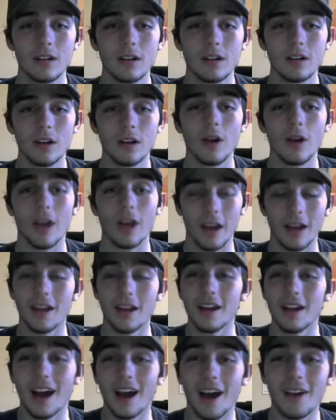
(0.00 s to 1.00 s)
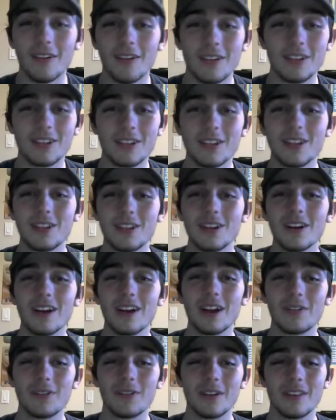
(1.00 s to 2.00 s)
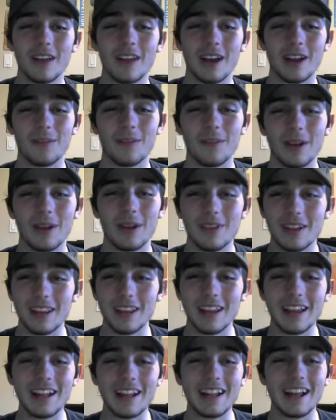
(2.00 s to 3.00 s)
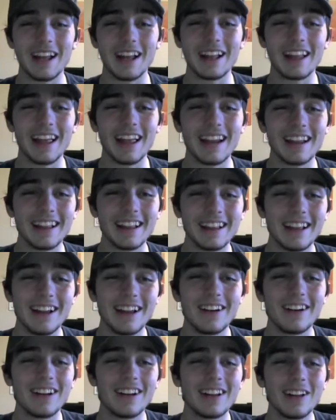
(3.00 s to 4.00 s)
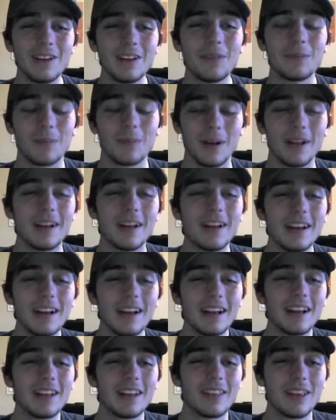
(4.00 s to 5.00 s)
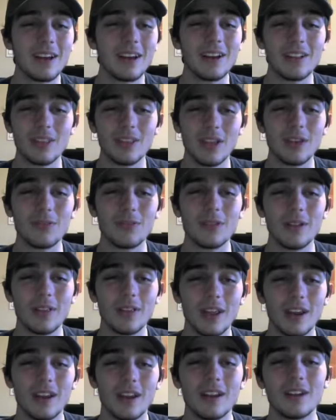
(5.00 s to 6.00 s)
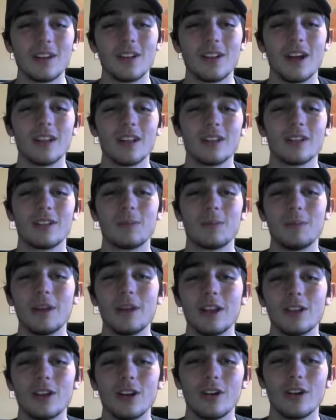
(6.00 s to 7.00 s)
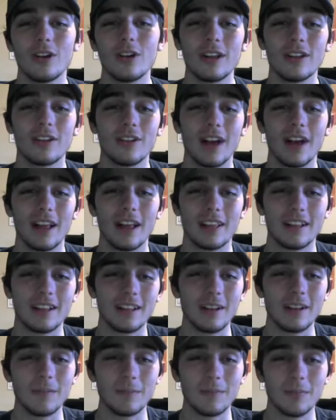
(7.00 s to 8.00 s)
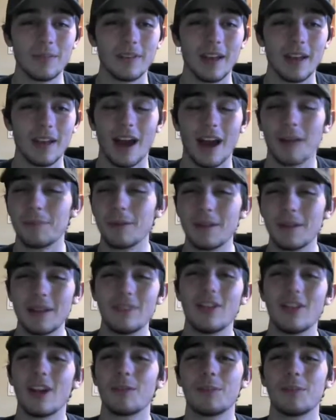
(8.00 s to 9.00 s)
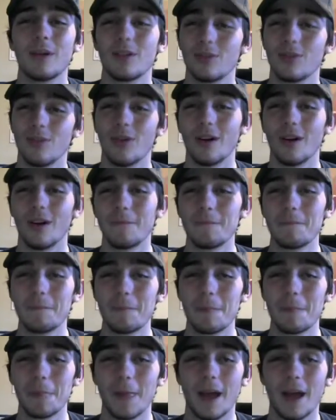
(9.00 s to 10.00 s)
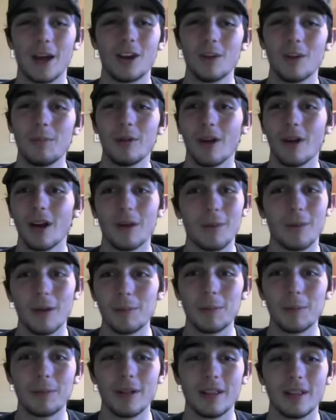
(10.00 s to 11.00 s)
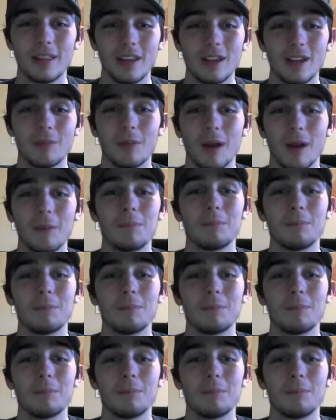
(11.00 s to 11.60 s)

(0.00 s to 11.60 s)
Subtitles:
Okay, I was concerned there for a second. I'm like, wait, did they change that this generation? But thankfully they didn't. Coalossal's speed is going to raise drastically. I believe that's +4. I could be wrong, it might be +6, but I'm